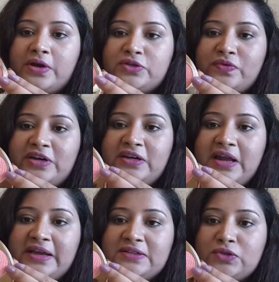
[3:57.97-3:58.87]
It's very
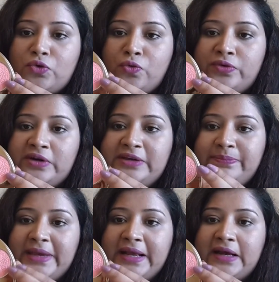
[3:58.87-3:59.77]
nice
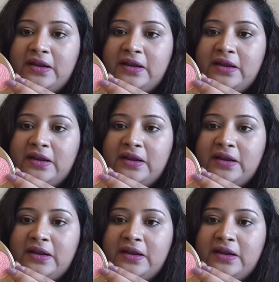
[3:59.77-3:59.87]
corally pink